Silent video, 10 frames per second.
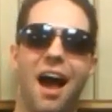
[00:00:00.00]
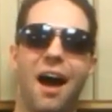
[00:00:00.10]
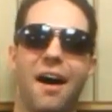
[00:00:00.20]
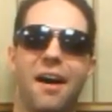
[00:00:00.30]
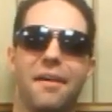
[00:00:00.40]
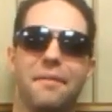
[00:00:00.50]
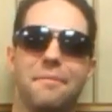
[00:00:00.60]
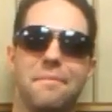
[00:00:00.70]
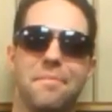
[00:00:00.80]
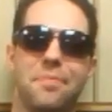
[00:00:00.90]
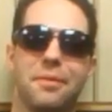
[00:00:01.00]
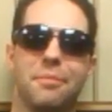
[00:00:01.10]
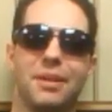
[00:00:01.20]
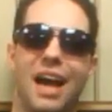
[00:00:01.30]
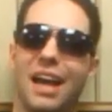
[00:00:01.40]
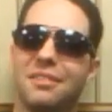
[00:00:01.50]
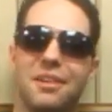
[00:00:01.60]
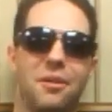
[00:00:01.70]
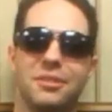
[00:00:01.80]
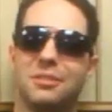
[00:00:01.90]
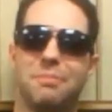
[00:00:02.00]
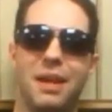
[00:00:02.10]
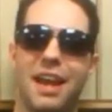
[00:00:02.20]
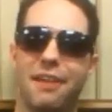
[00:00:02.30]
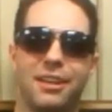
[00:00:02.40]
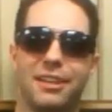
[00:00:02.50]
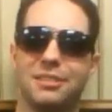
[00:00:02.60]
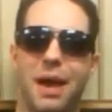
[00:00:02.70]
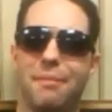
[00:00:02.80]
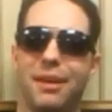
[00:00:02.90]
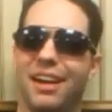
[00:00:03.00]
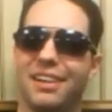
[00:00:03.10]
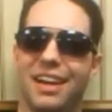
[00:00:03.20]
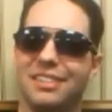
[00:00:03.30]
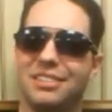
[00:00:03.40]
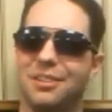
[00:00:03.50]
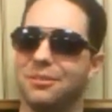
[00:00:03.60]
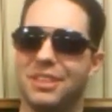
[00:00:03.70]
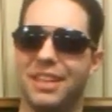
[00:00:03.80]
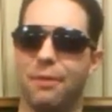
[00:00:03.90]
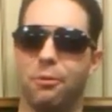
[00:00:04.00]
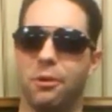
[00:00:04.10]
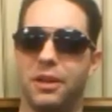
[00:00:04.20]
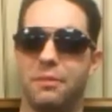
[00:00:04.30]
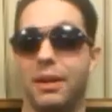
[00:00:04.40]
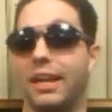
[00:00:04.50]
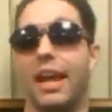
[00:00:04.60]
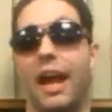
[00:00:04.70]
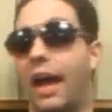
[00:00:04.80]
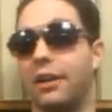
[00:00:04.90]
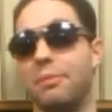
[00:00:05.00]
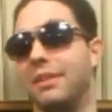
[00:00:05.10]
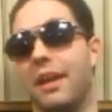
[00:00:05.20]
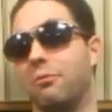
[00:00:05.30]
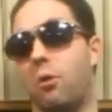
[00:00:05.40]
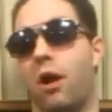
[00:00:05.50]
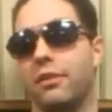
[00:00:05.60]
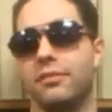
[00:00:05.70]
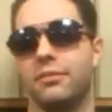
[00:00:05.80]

Um, but I don't know. Just Ben Affleck as Batman. I, I just don't see that working. But again, I could be dead wrong.